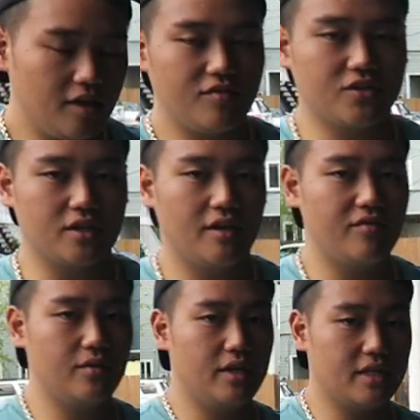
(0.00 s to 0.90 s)

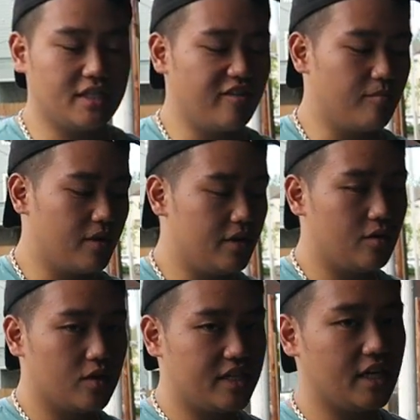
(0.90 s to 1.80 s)
If you need to save money, you
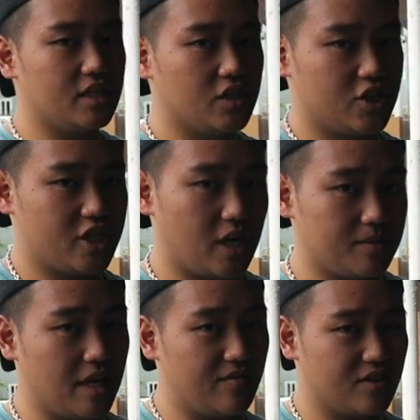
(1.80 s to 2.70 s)
don't wanna take it to a shop,
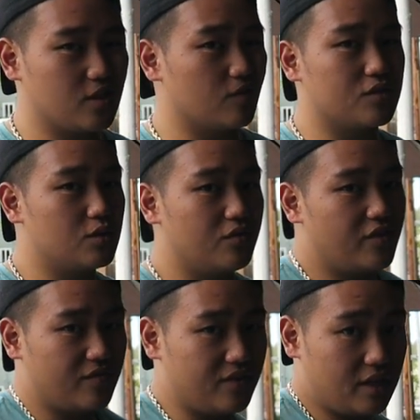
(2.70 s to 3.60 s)
save yourself
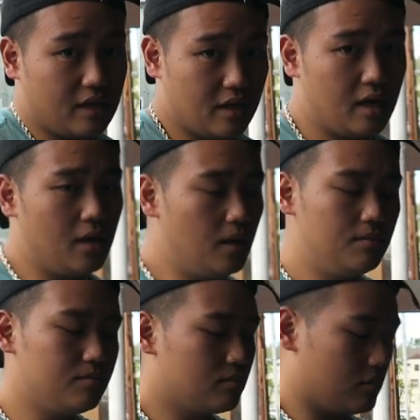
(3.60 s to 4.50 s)
$250
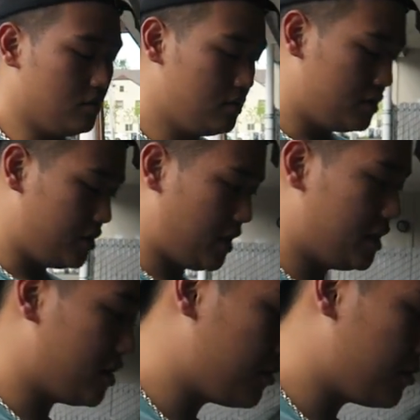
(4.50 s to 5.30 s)
to change